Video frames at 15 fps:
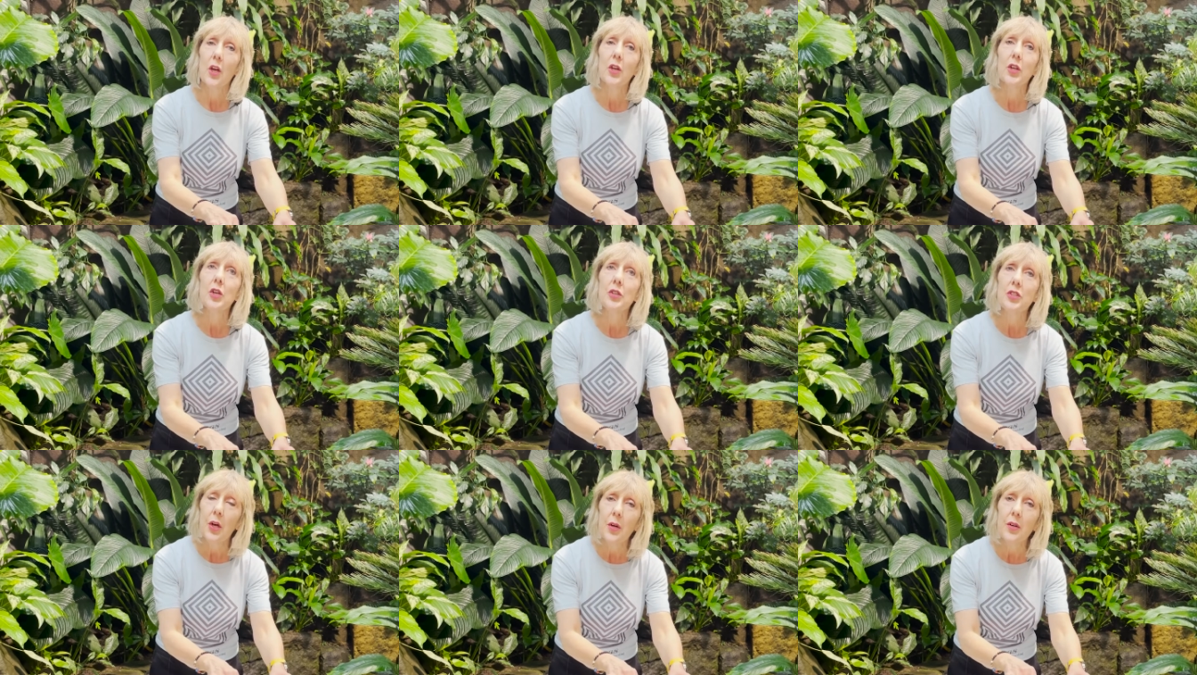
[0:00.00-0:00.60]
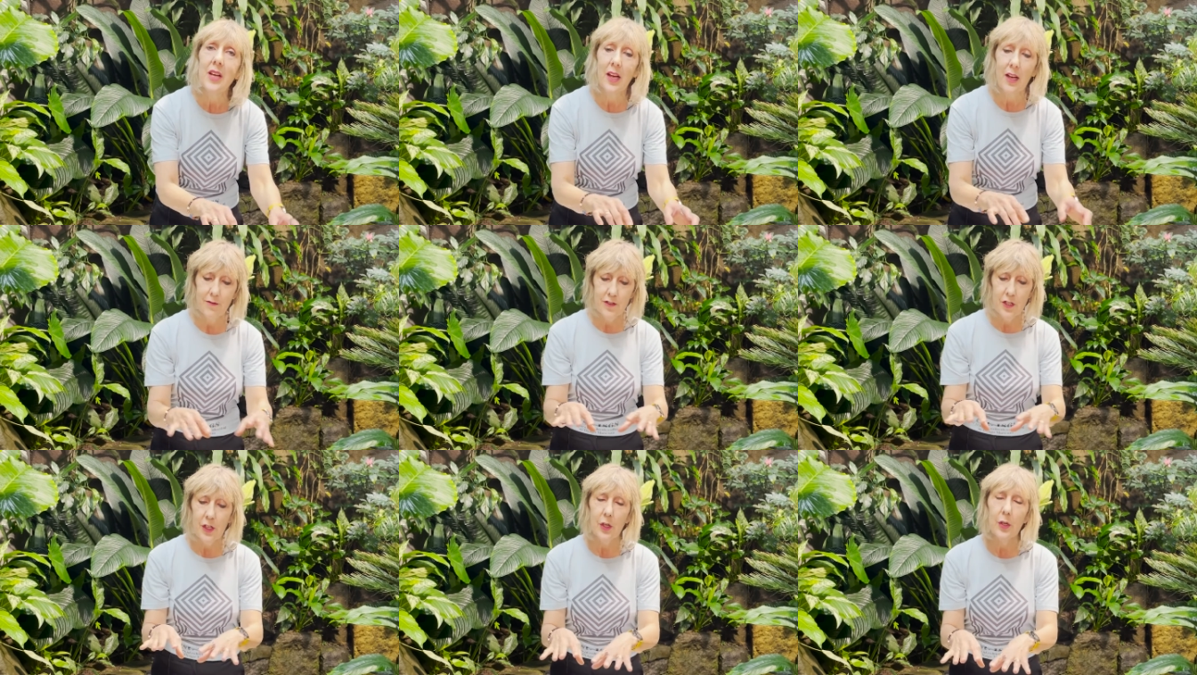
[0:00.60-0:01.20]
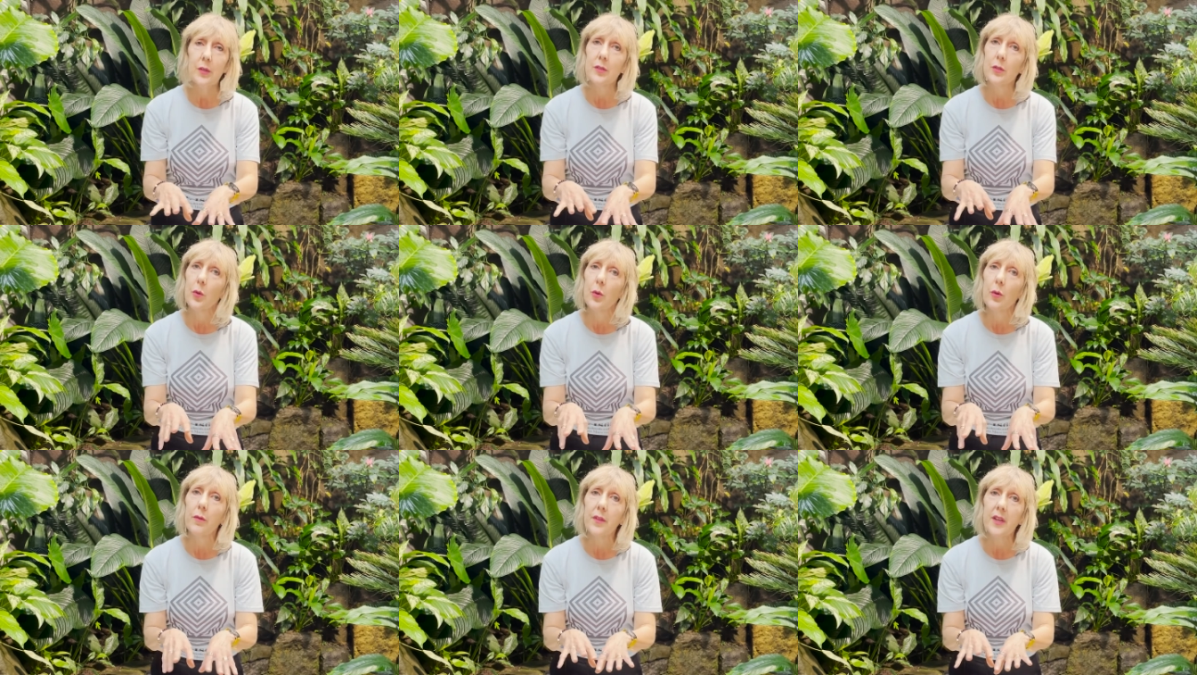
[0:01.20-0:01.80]
you don't have to use
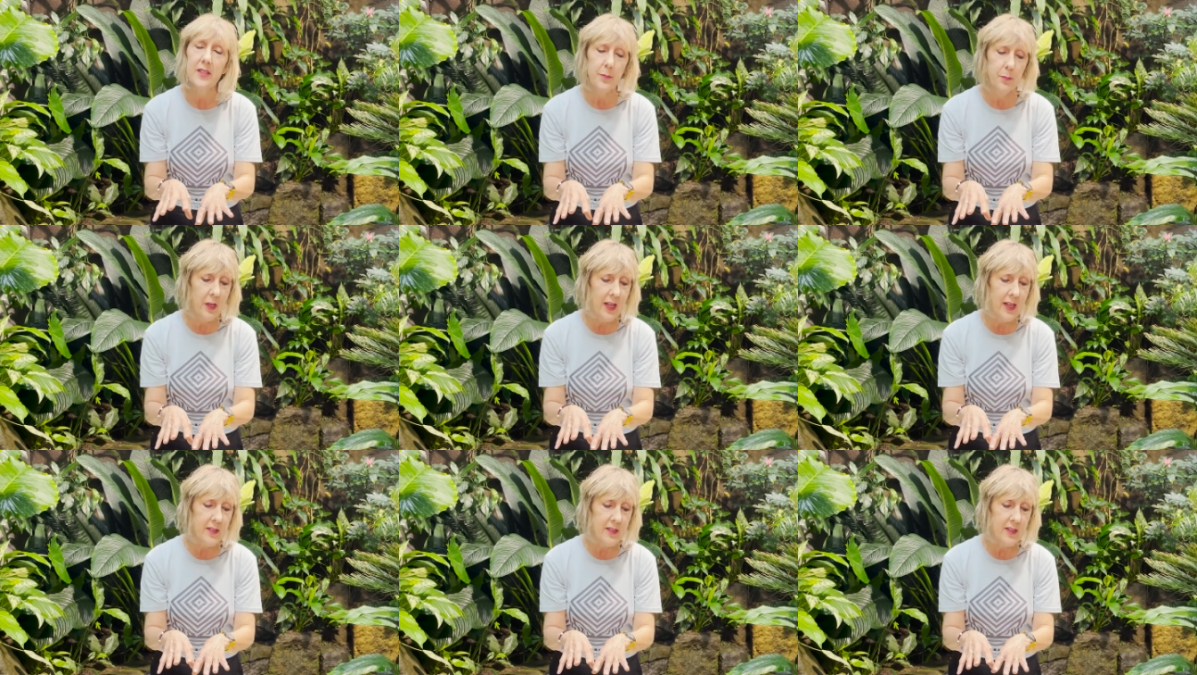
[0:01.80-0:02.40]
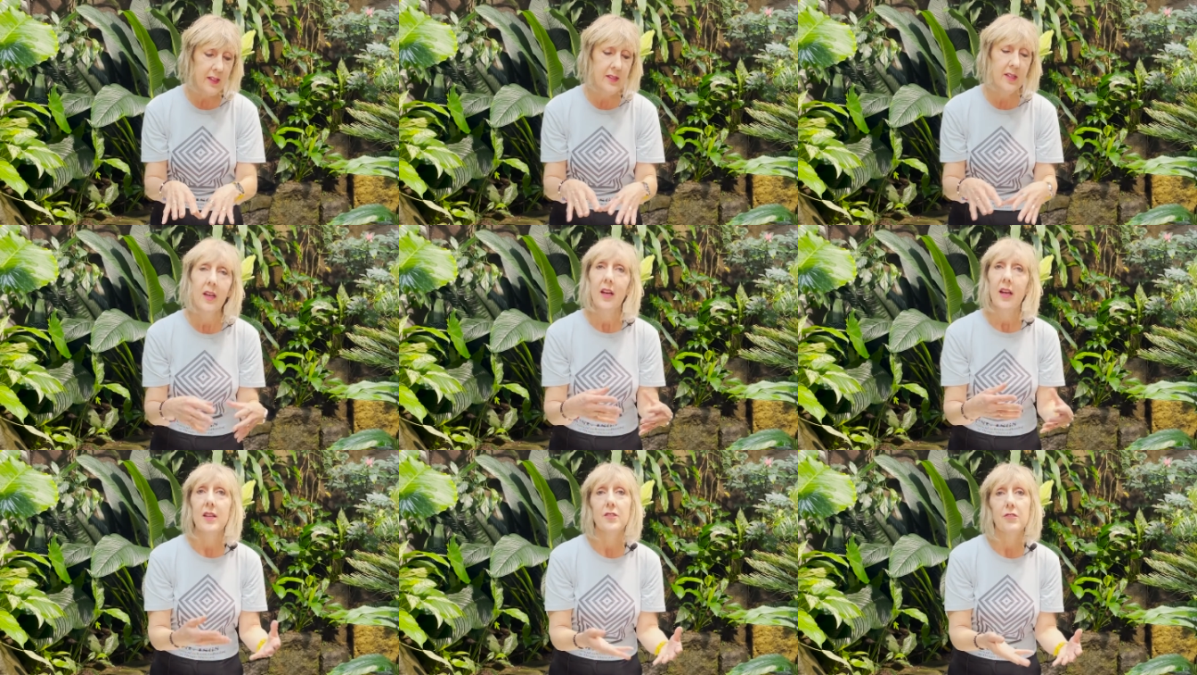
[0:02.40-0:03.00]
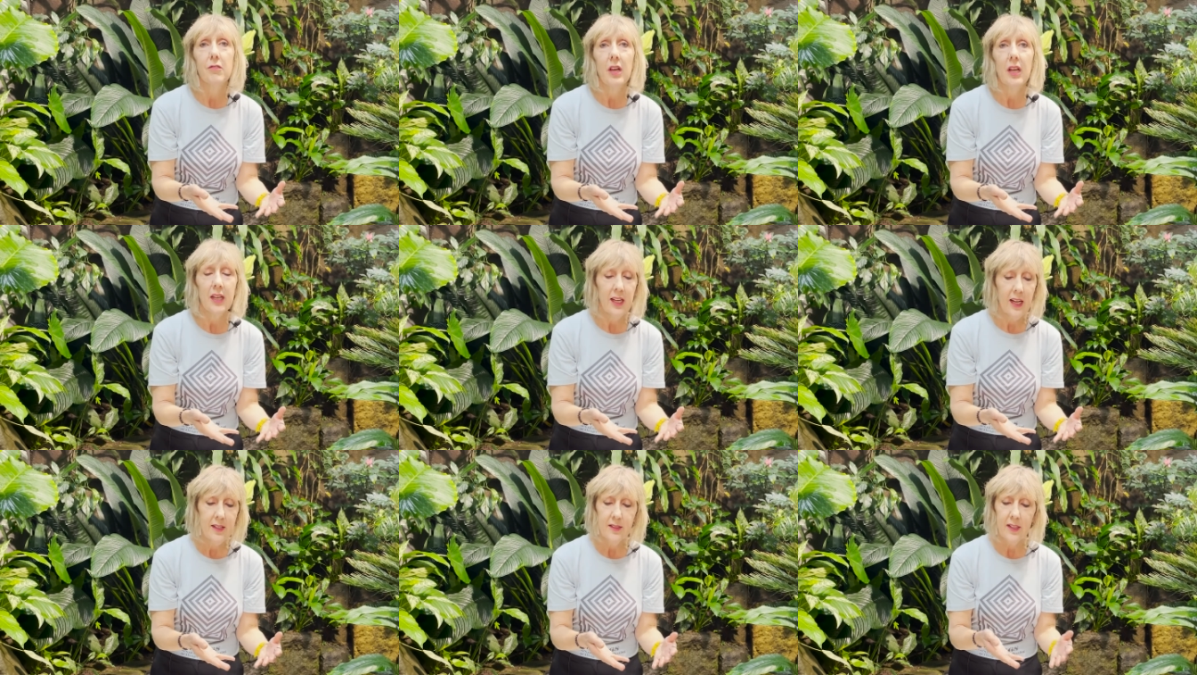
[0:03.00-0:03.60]
all of these plastics. It's
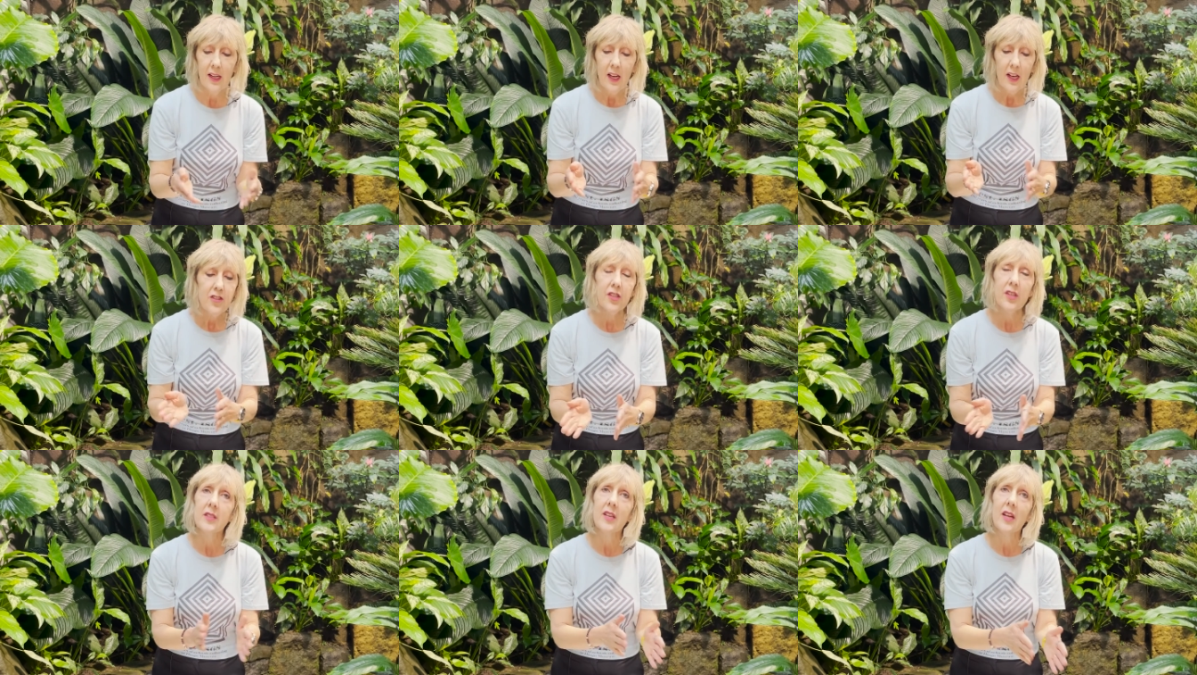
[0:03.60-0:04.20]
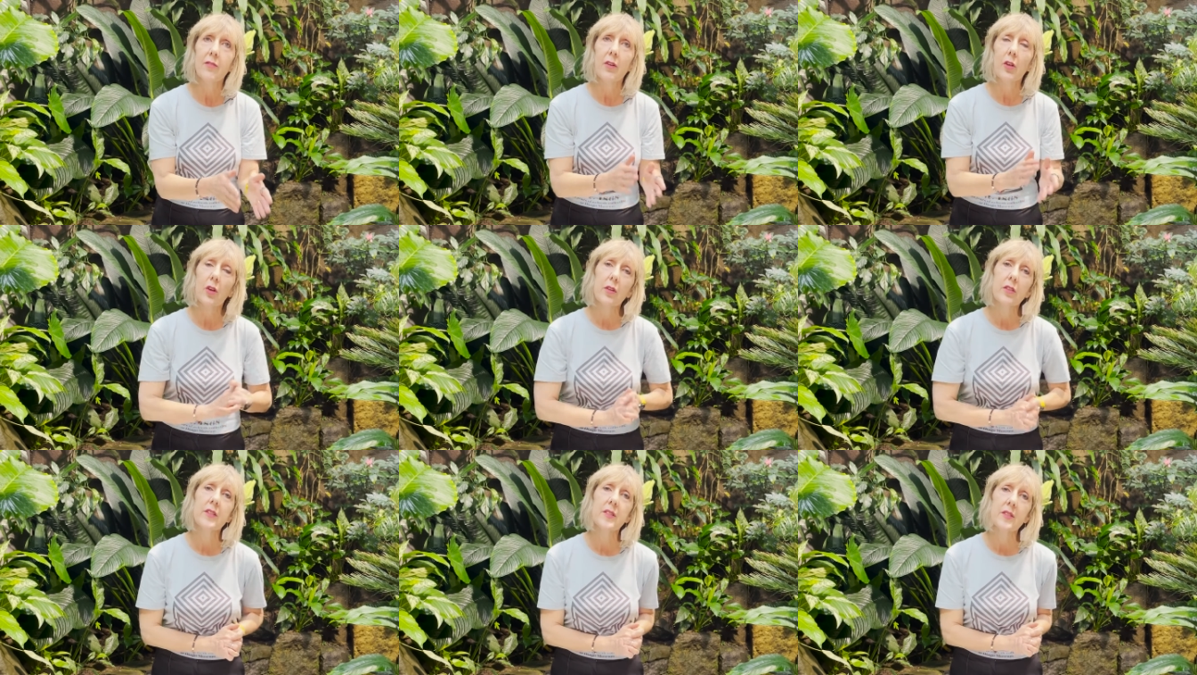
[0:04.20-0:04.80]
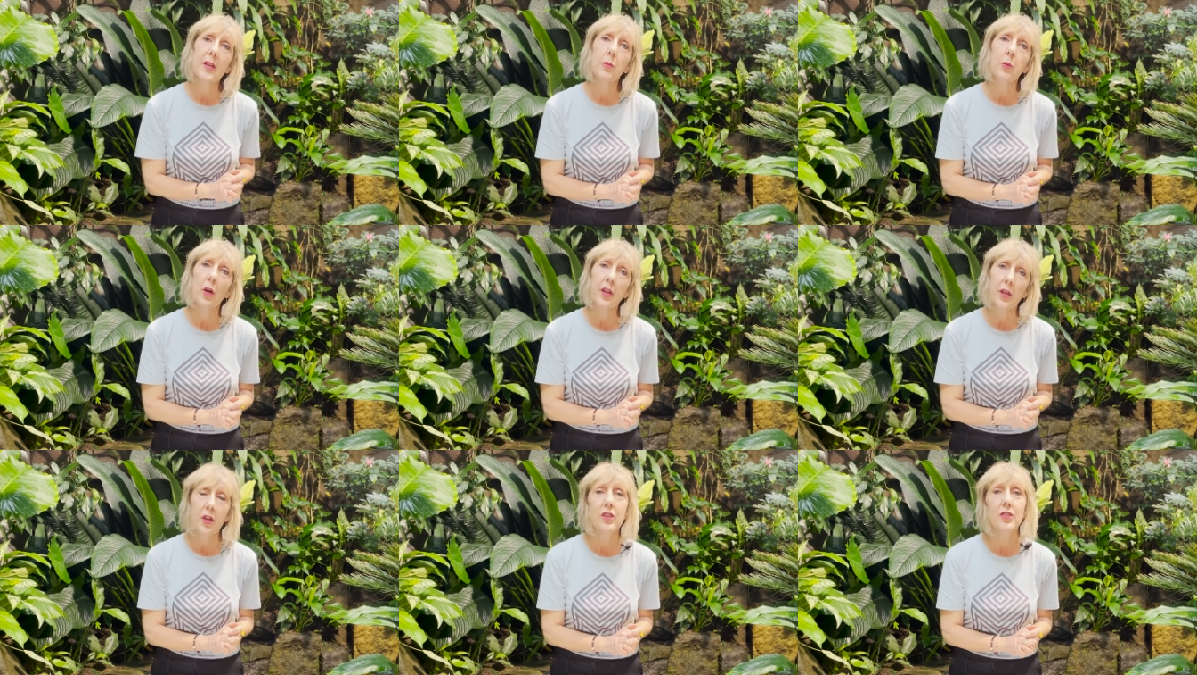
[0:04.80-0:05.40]
really easy. Just have a look to see what
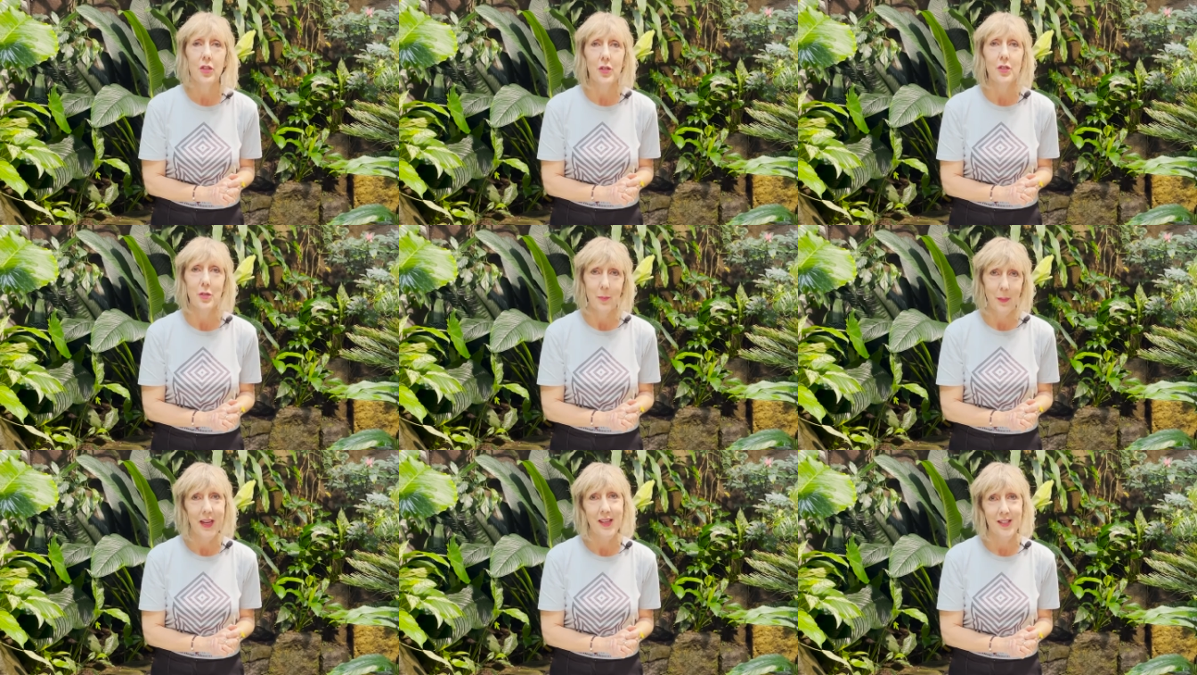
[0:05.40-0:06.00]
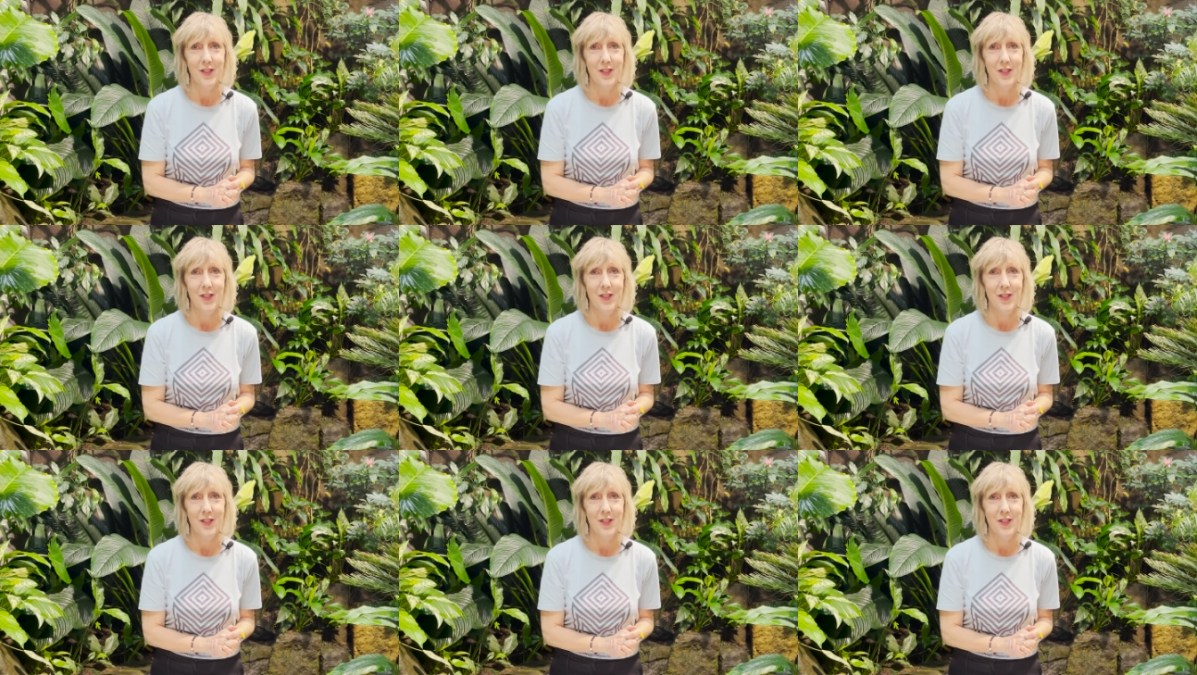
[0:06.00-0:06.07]
you can do to make a